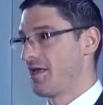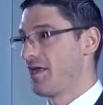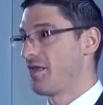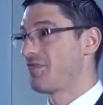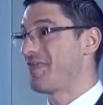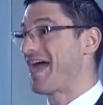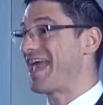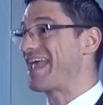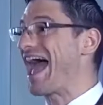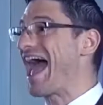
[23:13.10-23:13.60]

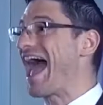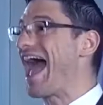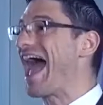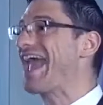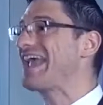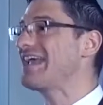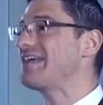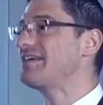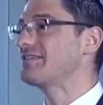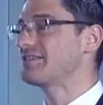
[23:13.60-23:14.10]
They
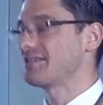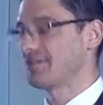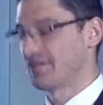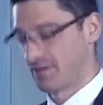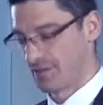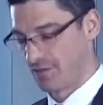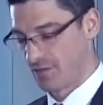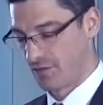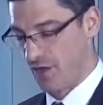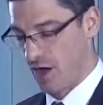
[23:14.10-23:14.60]
hate
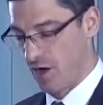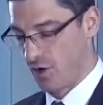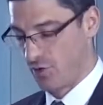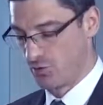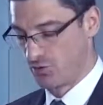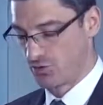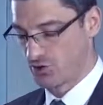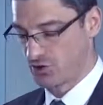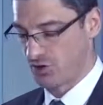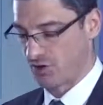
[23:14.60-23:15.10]

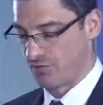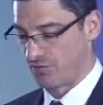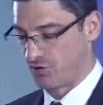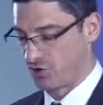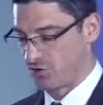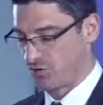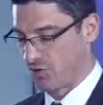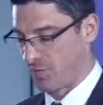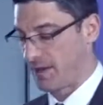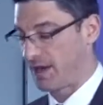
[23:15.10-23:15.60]
those of
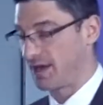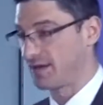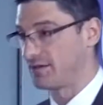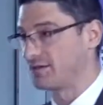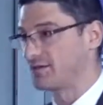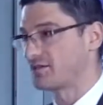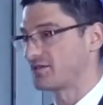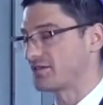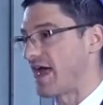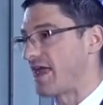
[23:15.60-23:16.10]
European
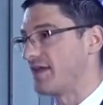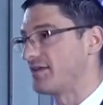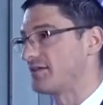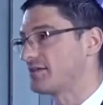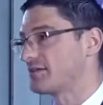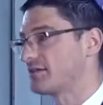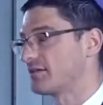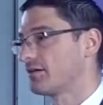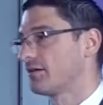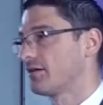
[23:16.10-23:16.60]

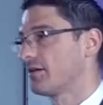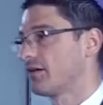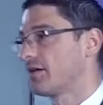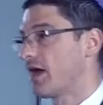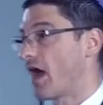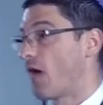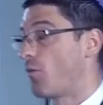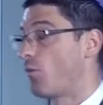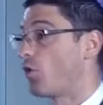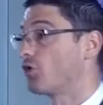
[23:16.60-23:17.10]
descent.
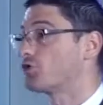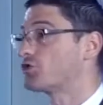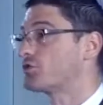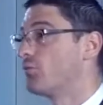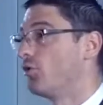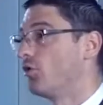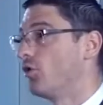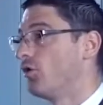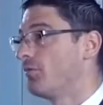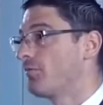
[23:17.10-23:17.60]
And what's
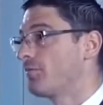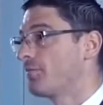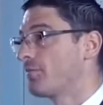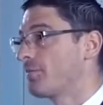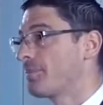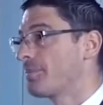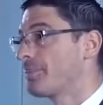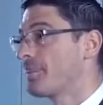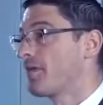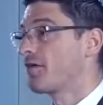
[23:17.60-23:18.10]
more,
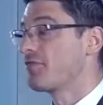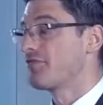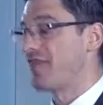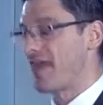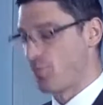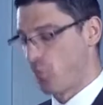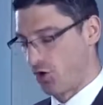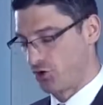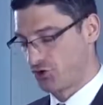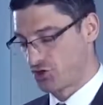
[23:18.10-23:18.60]
they
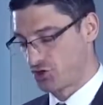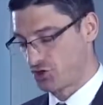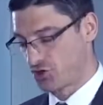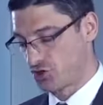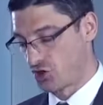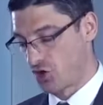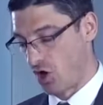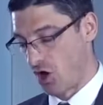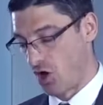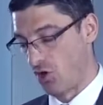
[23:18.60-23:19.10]
want us
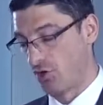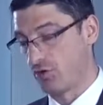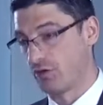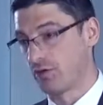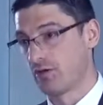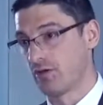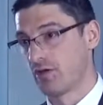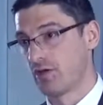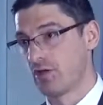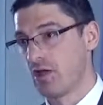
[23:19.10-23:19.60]
gone.
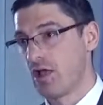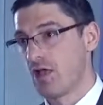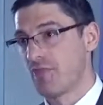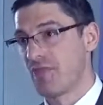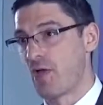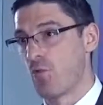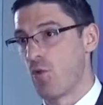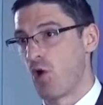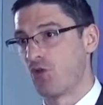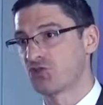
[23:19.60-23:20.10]

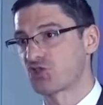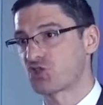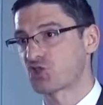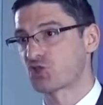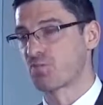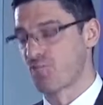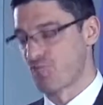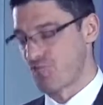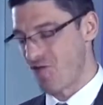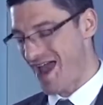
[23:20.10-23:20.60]
They want us
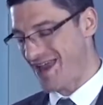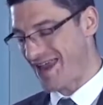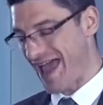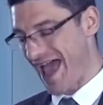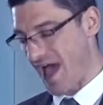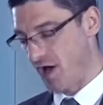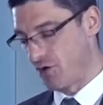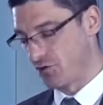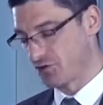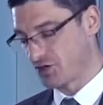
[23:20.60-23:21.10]
bred
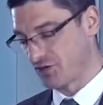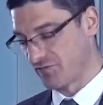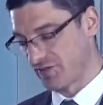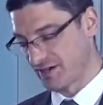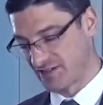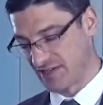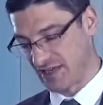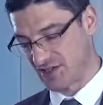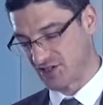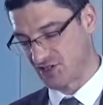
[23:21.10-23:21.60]
out of
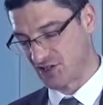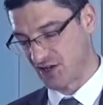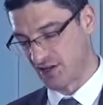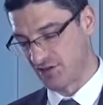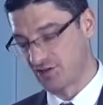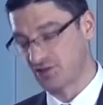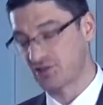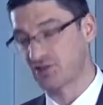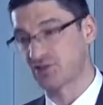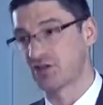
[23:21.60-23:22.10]

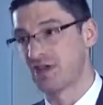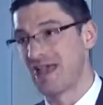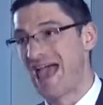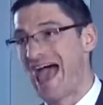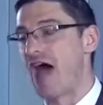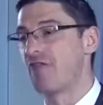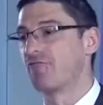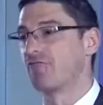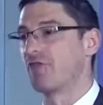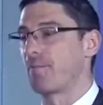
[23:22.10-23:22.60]
existence
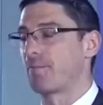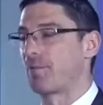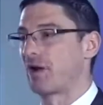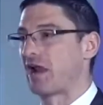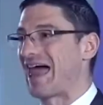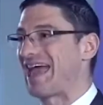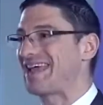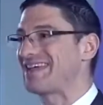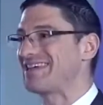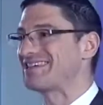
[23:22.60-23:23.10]
and
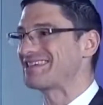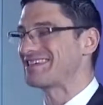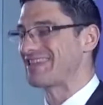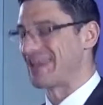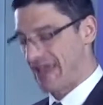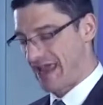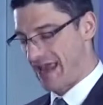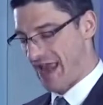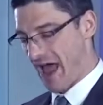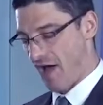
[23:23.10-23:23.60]
replaced
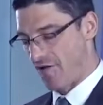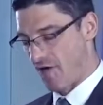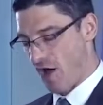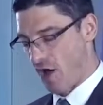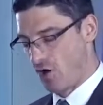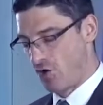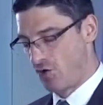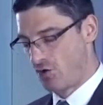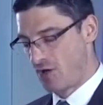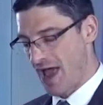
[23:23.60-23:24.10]
in our
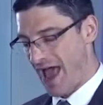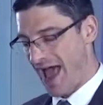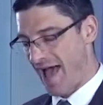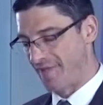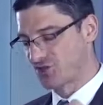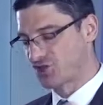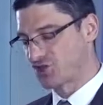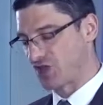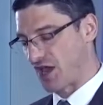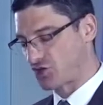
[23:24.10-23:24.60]
own
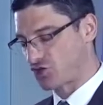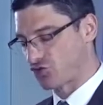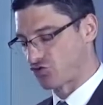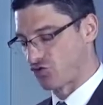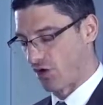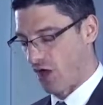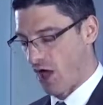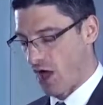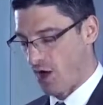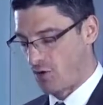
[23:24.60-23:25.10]

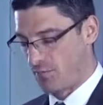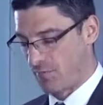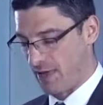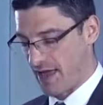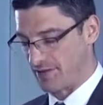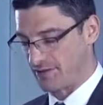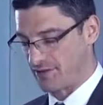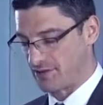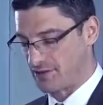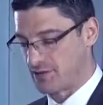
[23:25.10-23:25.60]
ancestral
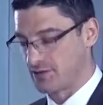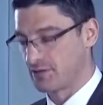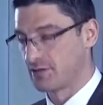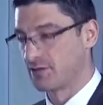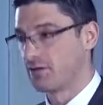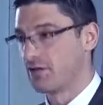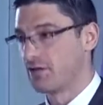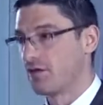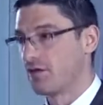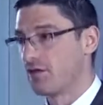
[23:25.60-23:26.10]
homelands.
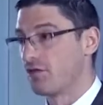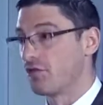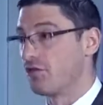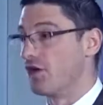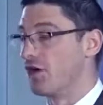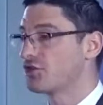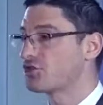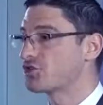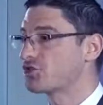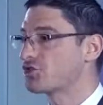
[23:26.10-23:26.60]

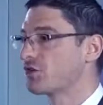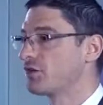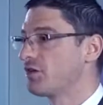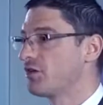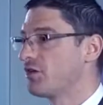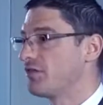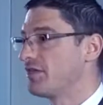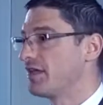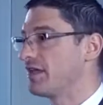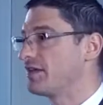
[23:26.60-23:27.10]
Thus,
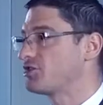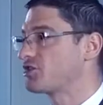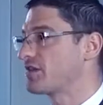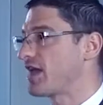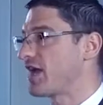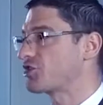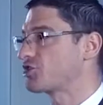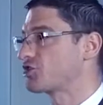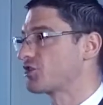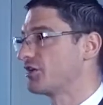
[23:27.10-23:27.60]
the
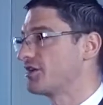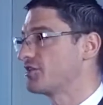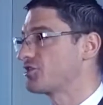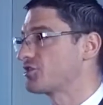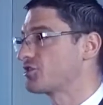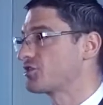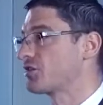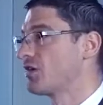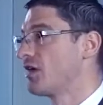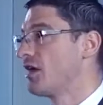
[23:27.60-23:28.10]

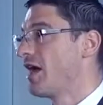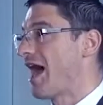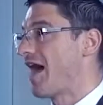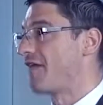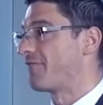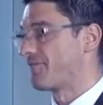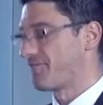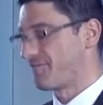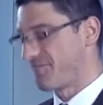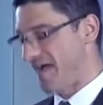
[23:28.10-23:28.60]
internationalists
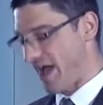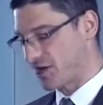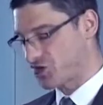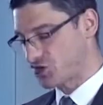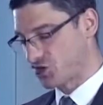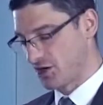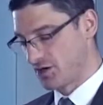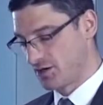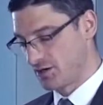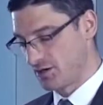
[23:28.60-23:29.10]
have
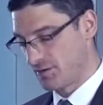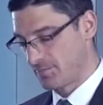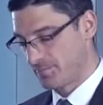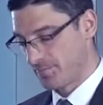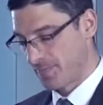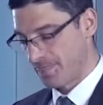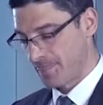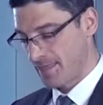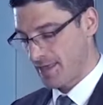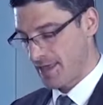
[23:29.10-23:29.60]
fashioned
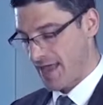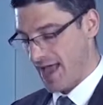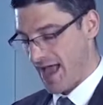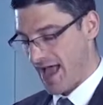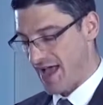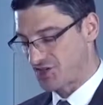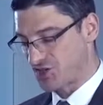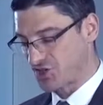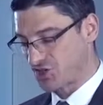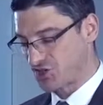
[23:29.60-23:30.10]

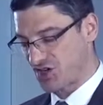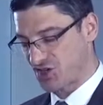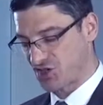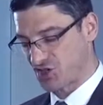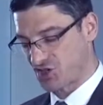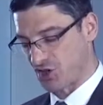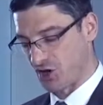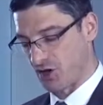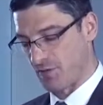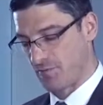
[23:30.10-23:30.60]
a
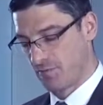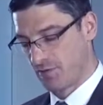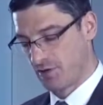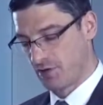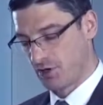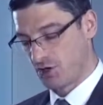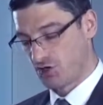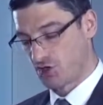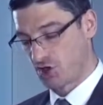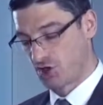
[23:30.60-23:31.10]
system
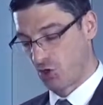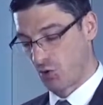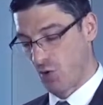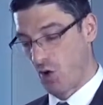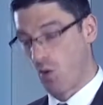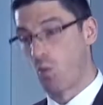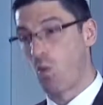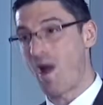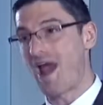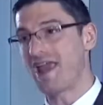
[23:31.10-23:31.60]
to do
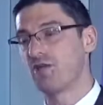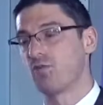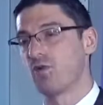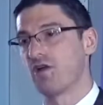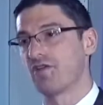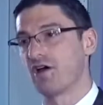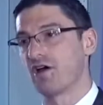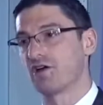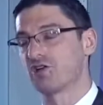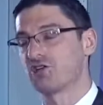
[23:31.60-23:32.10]
away
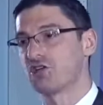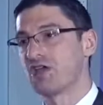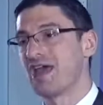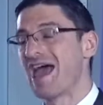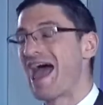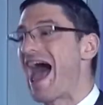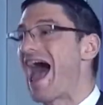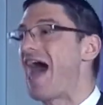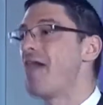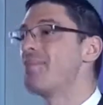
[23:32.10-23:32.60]
with us.
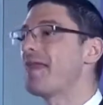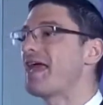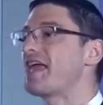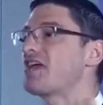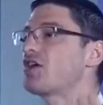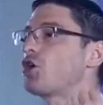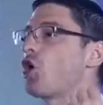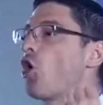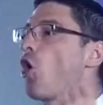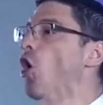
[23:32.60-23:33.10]
And they
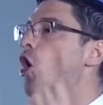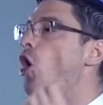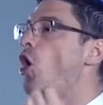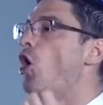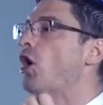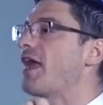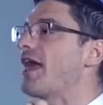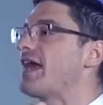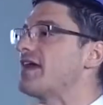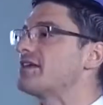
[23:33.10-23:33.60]

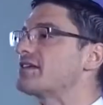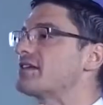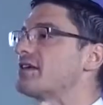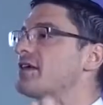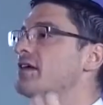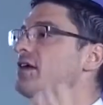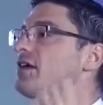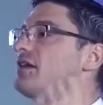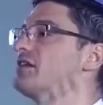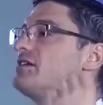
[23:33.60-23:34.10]
call it
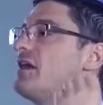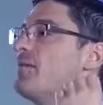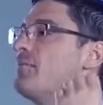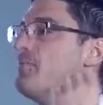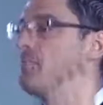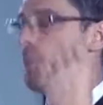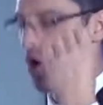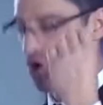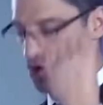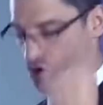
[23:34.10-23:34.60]

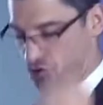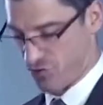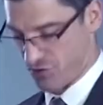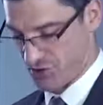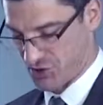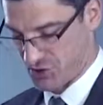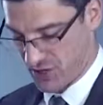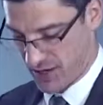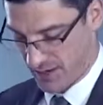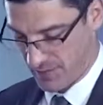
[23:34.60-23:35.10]

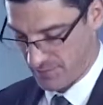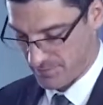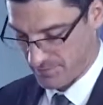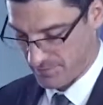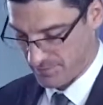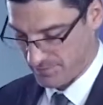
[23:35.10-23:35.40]
democracy.